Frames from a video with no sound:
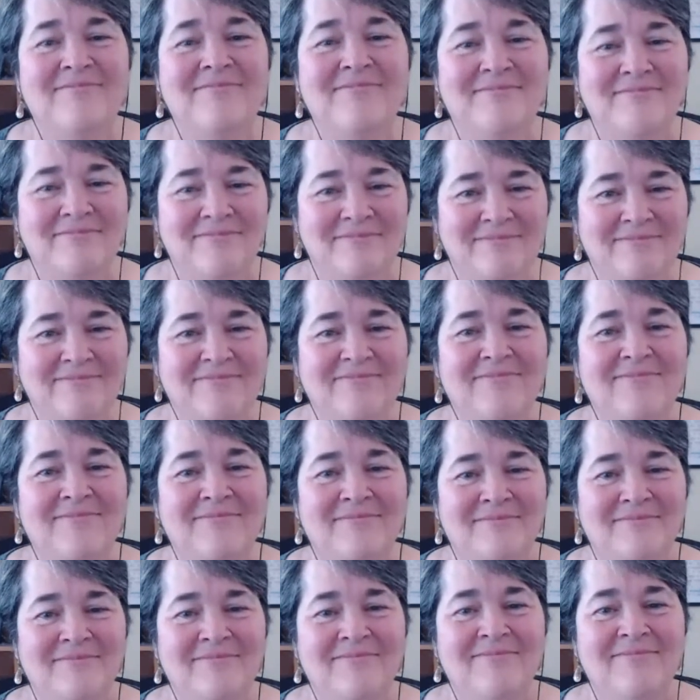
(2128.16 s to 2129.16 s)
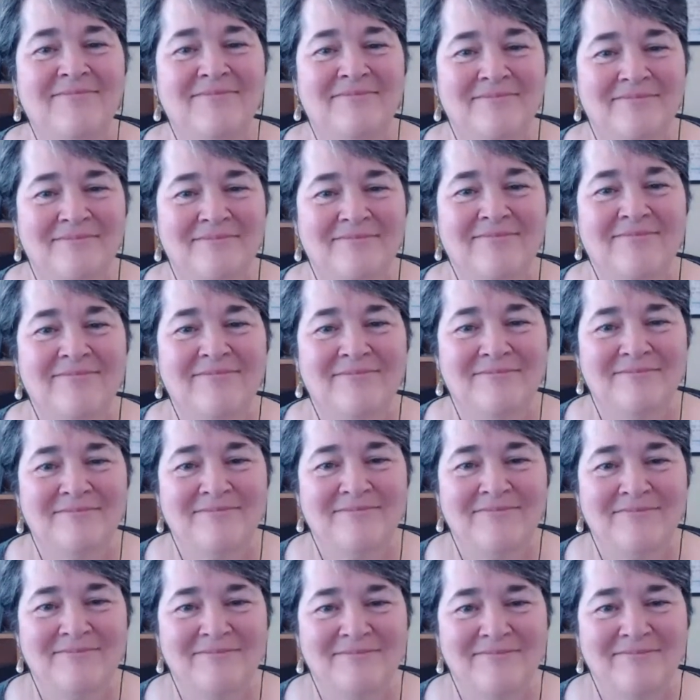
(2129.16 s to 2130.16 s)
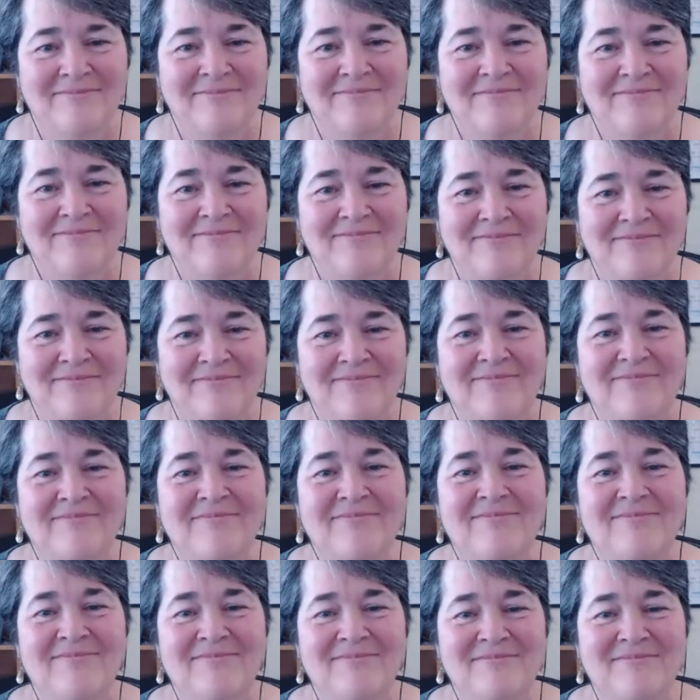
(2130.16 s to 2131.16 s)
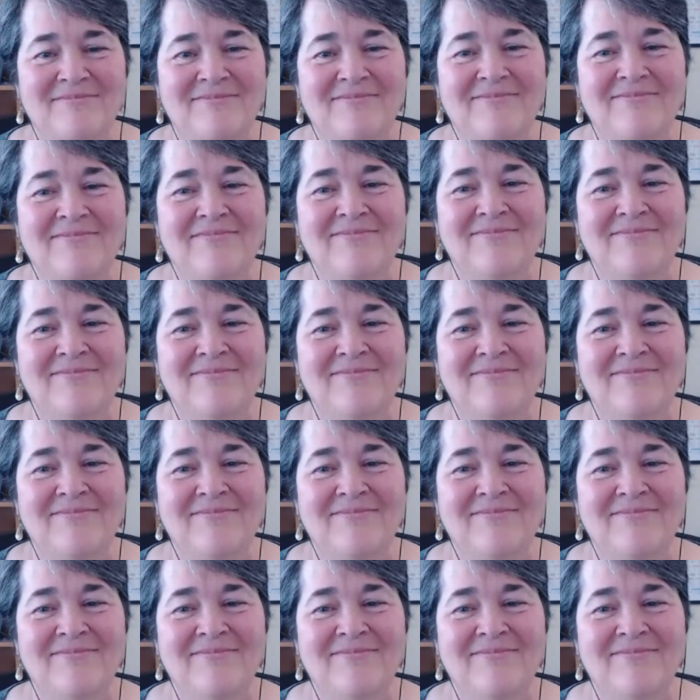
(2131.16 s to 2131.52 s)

No words are spoken by the person on screen.